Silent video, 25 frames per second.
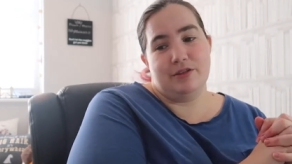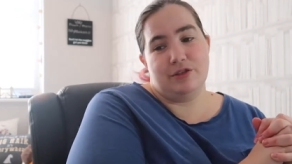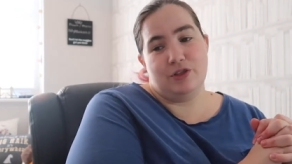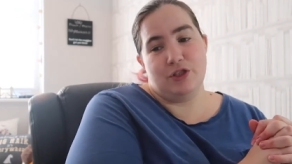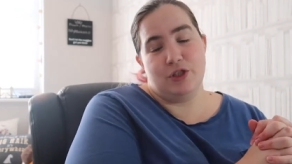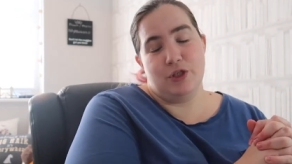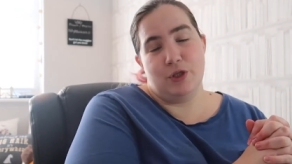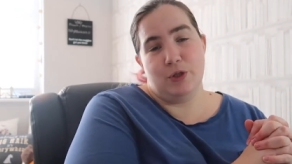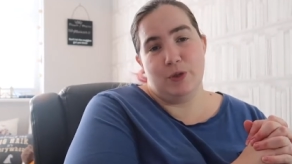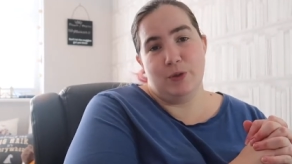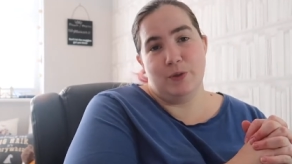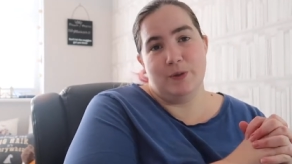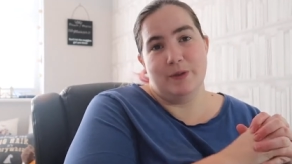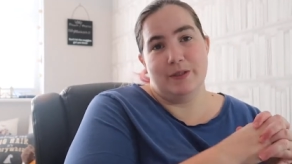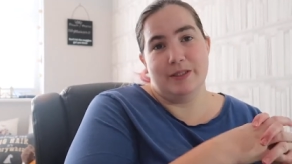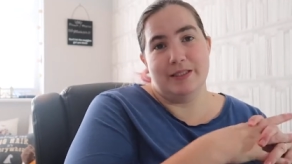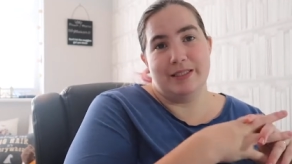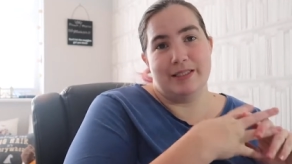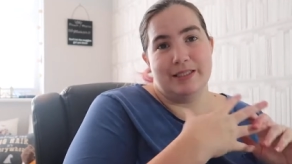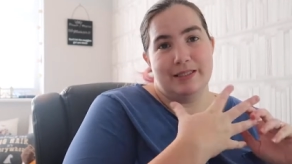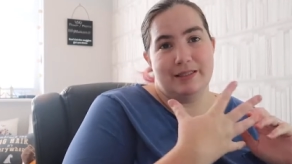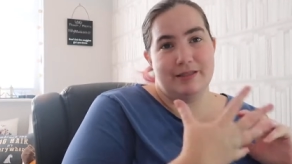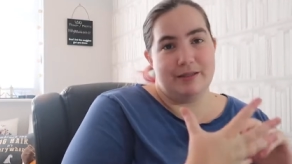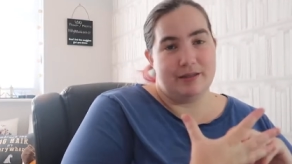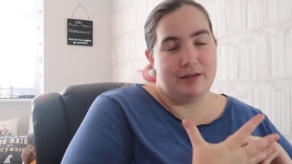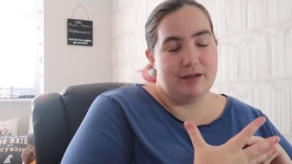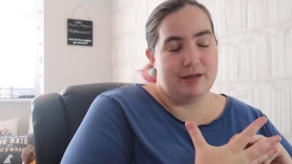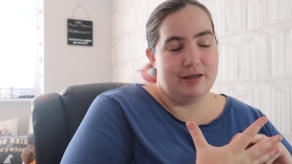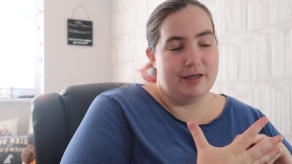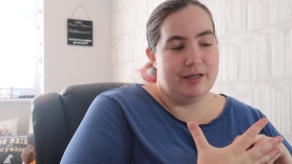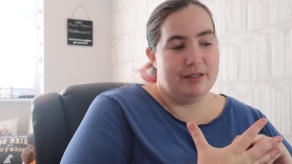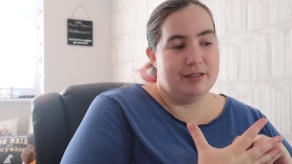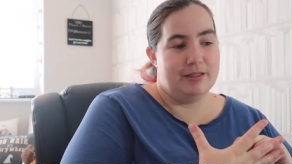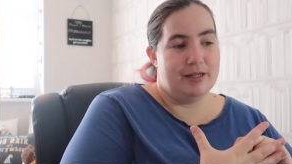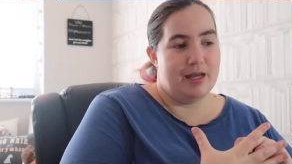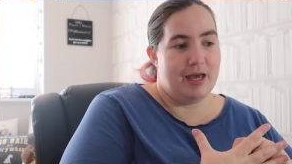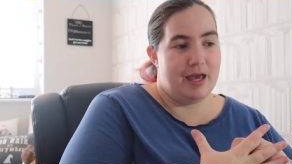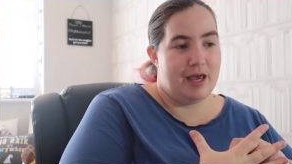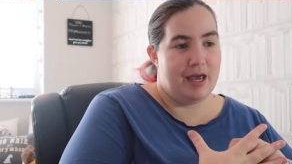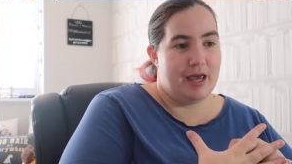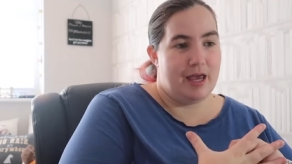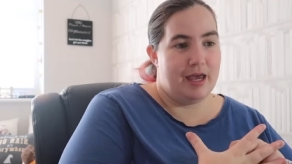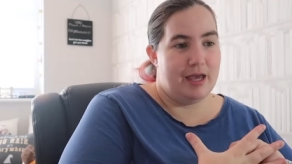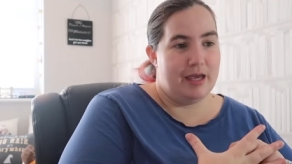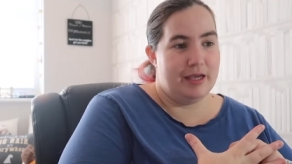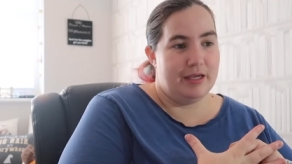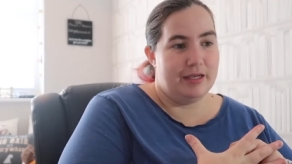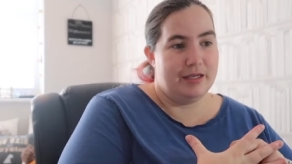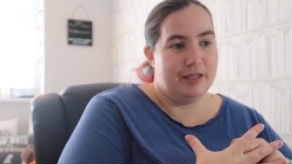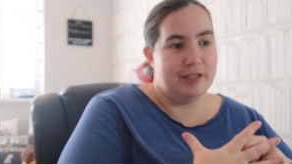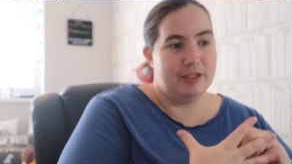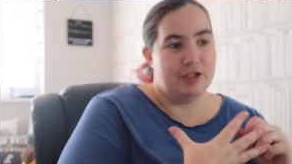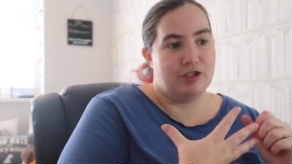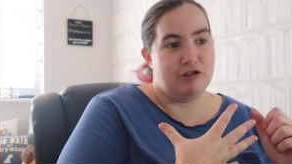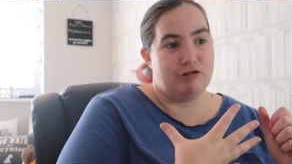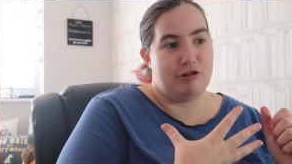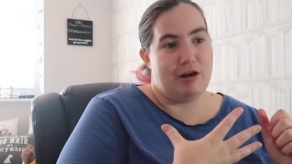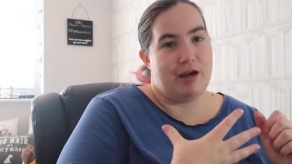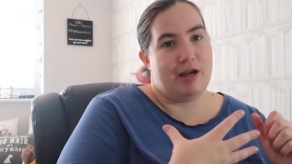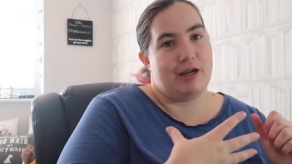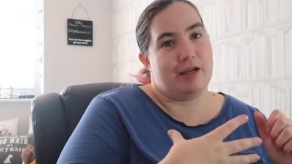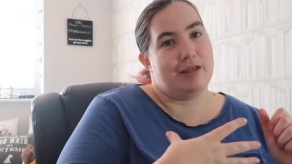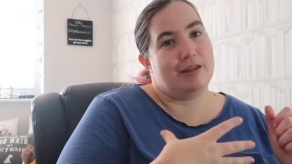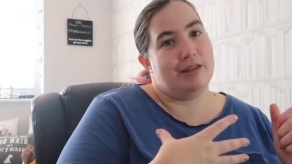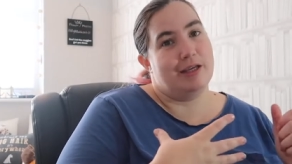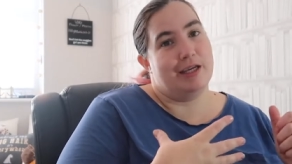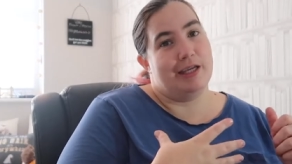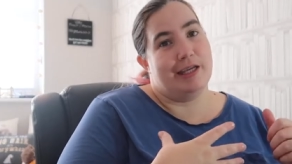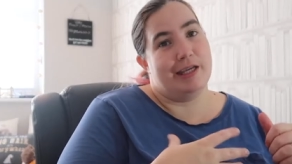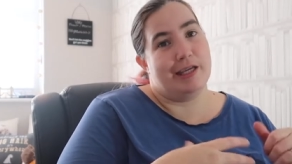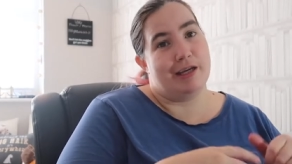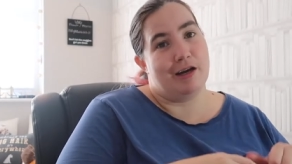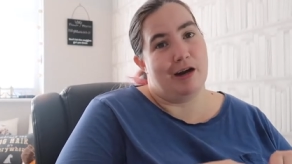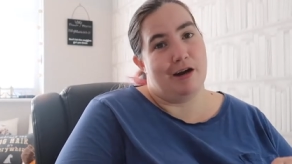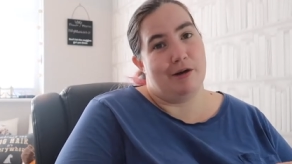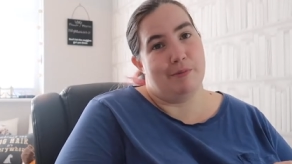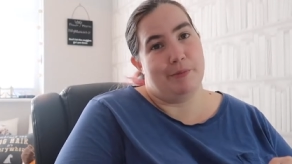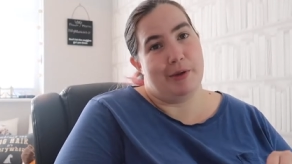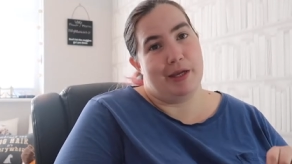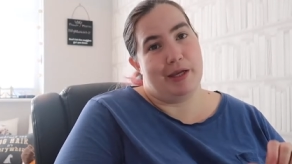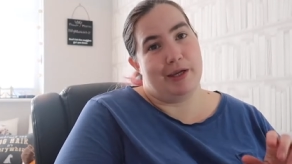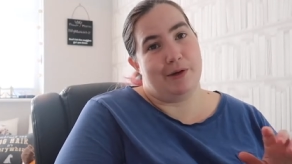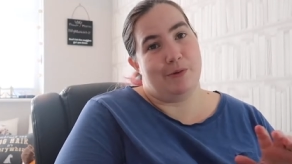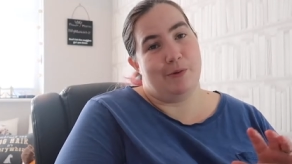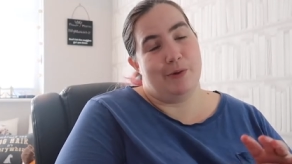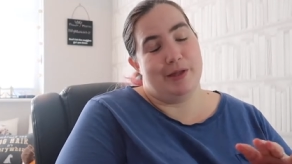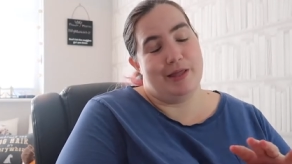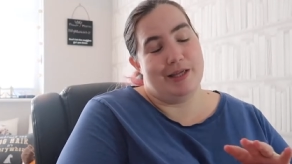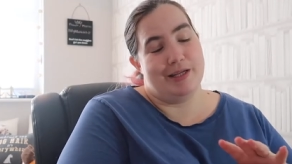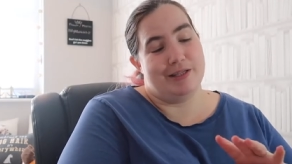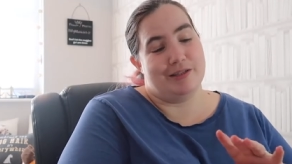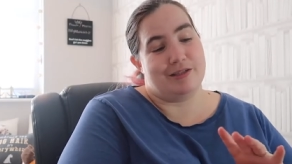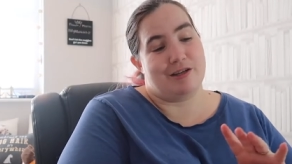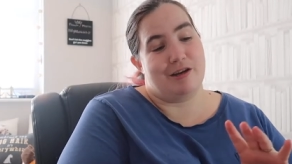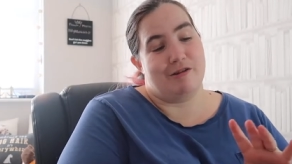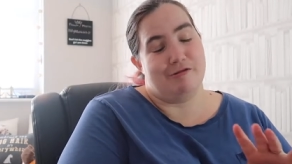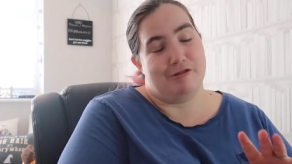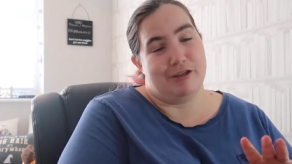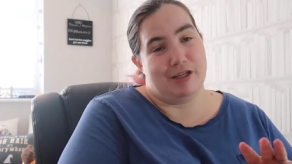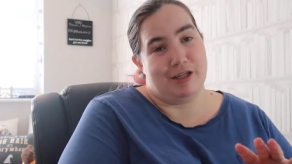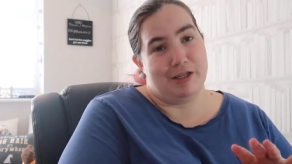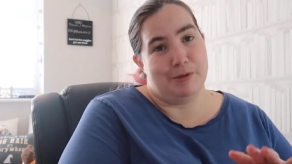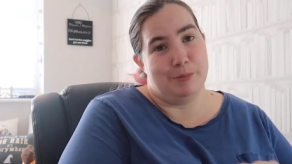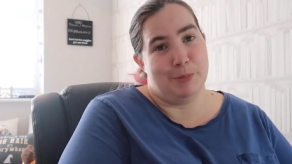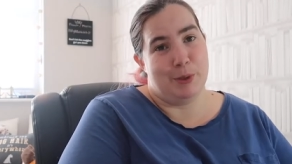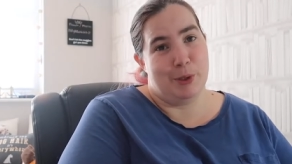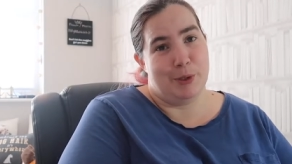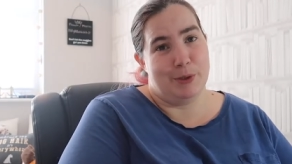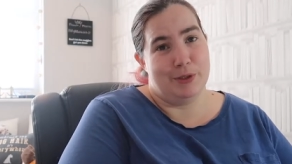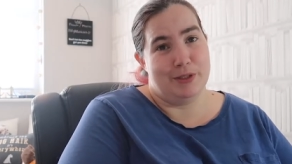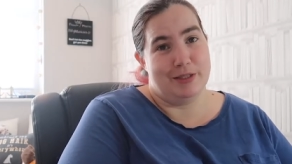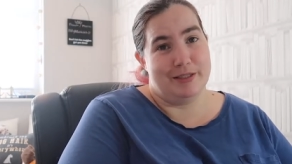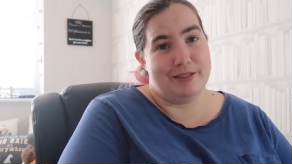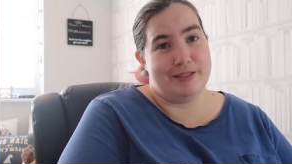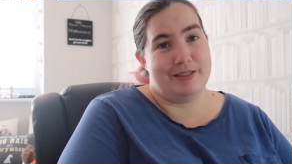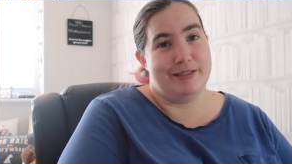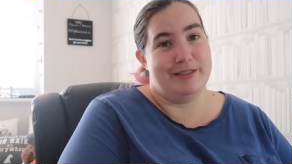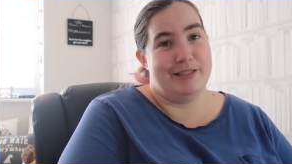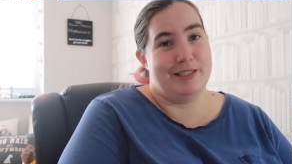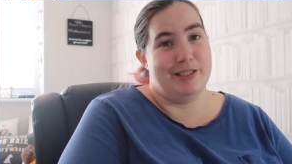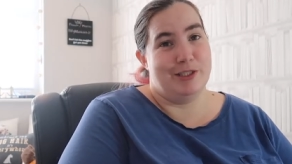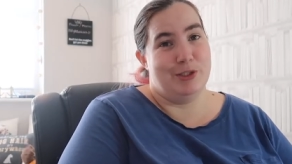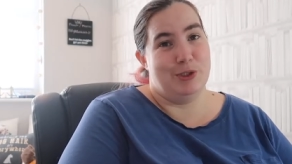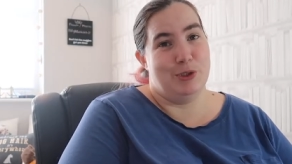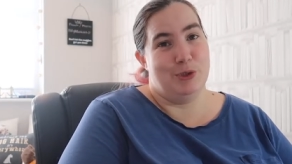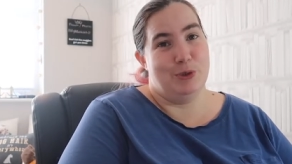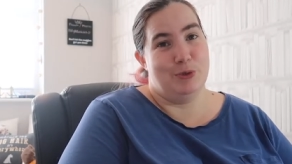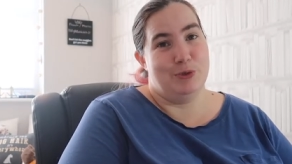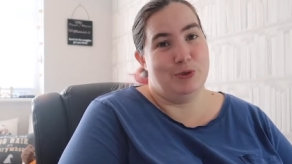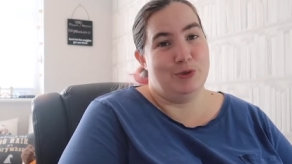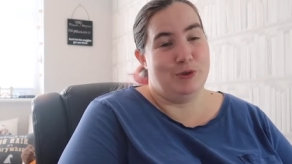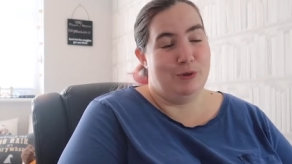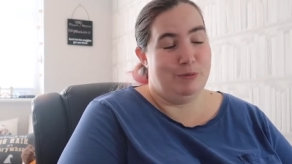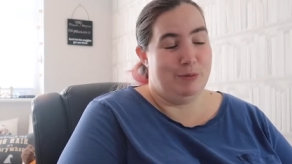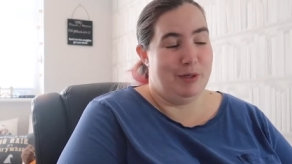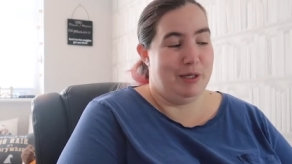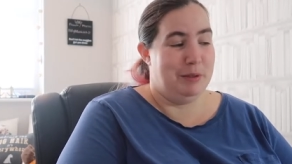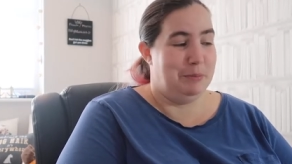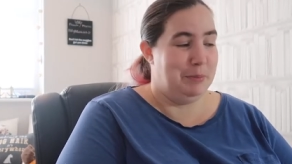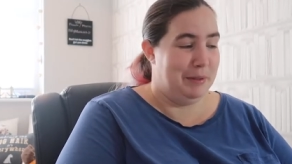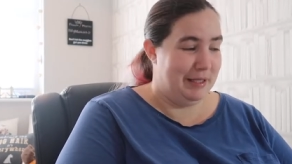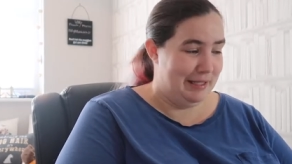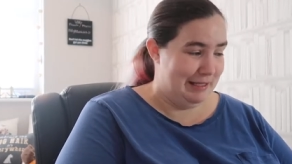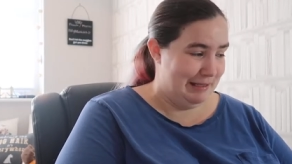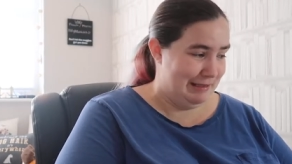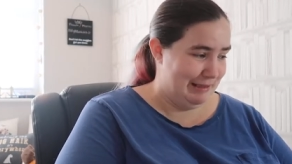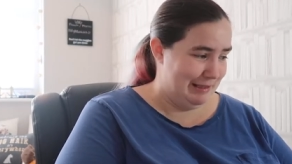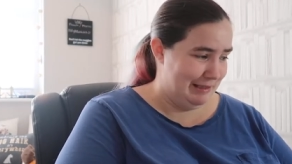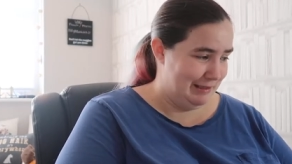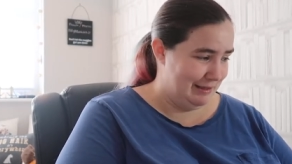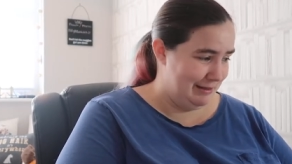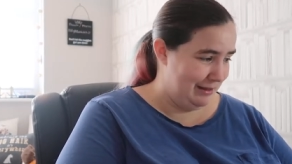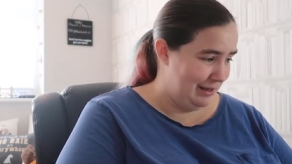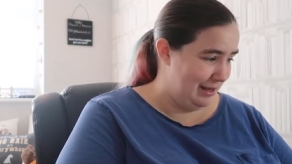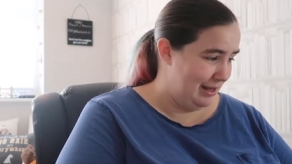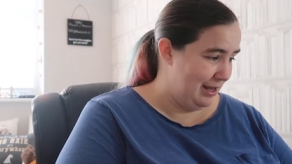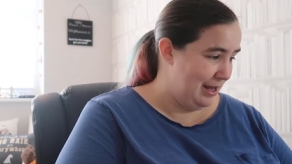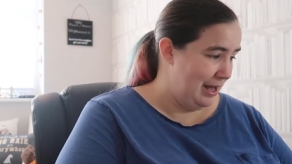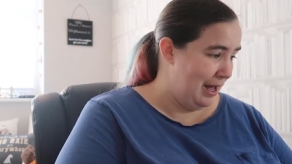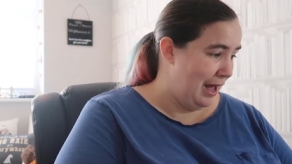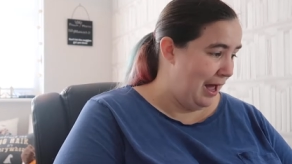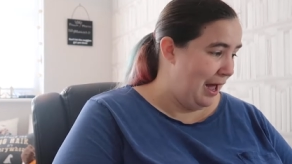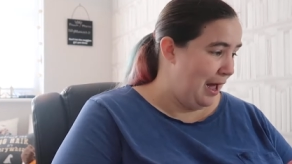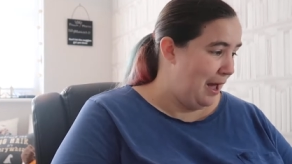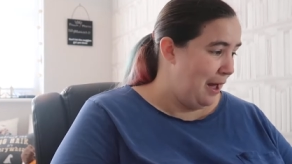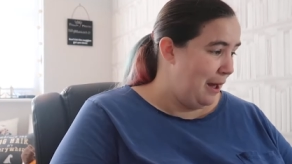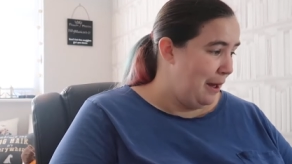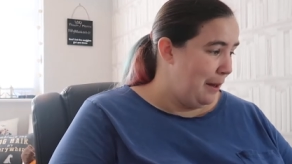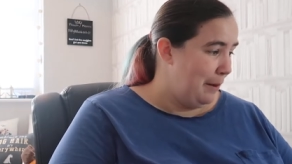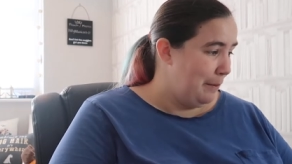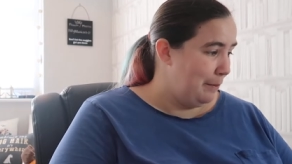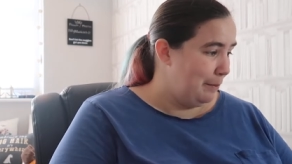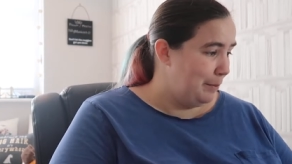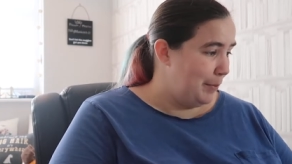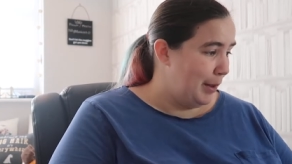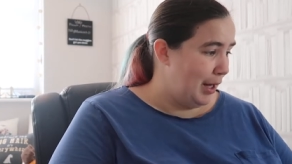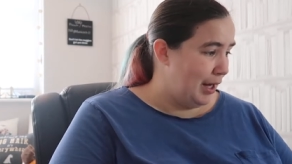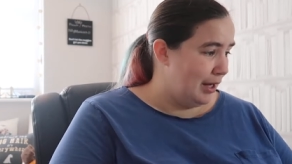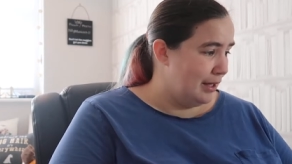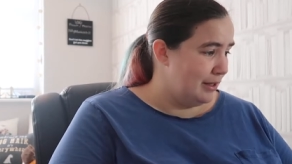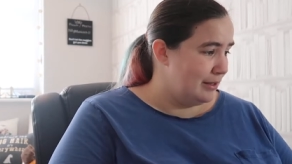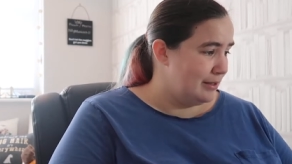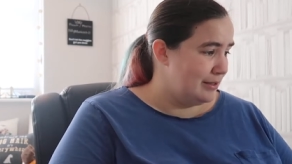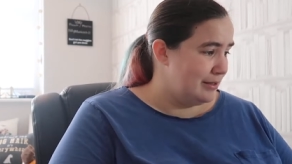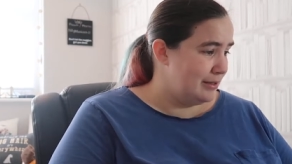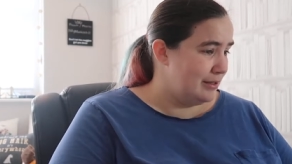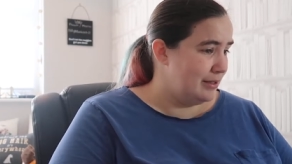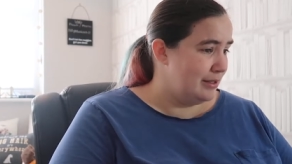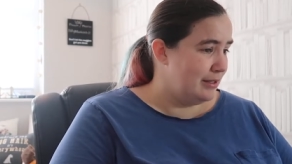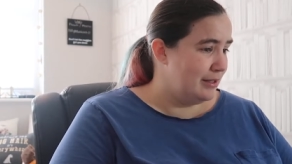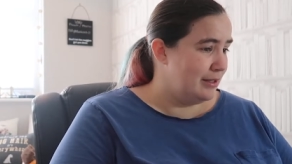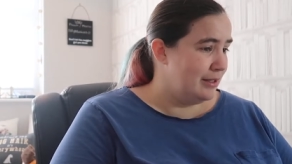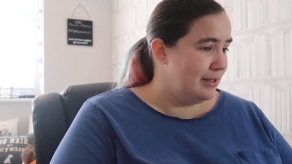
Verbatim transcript: to design a track that he can't make with his current components because he's used too many pieces but